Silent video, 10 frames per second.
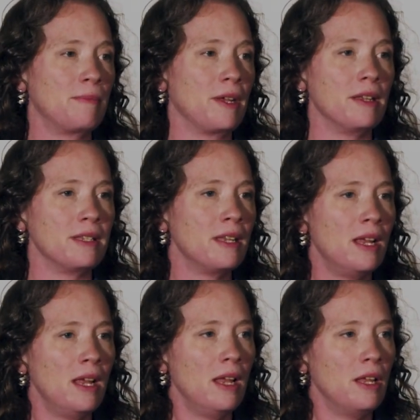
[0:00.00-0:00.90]
because
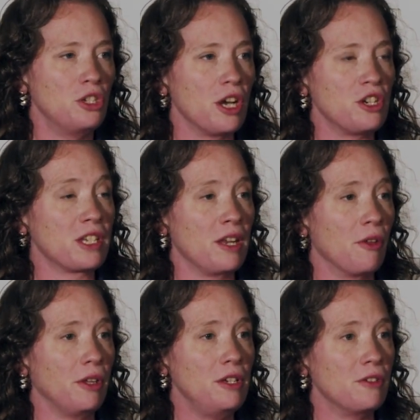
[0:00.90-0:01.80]
judges can
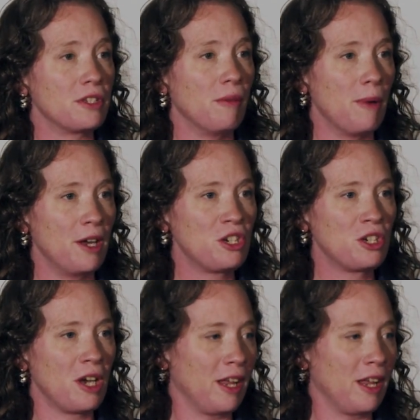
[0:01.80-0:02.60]
only do so much.